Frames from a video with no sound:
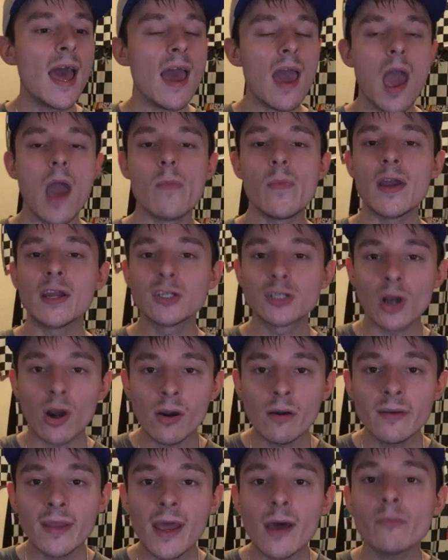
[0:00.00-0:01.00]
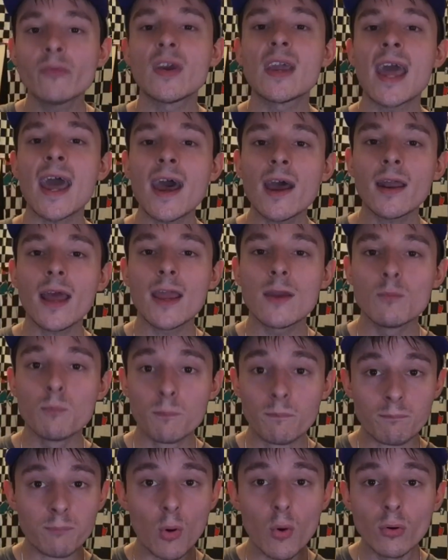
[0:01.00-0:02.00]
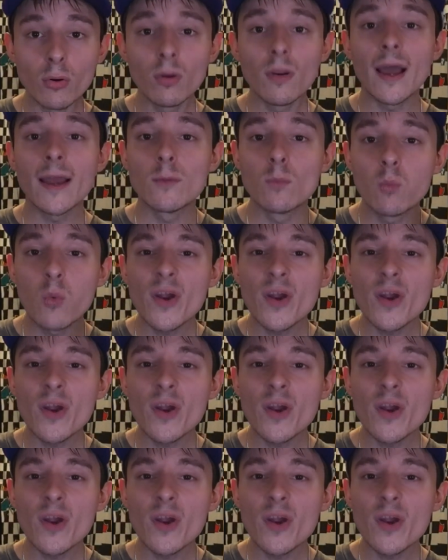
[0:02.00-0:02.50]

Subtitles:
And they turned out they had a borderline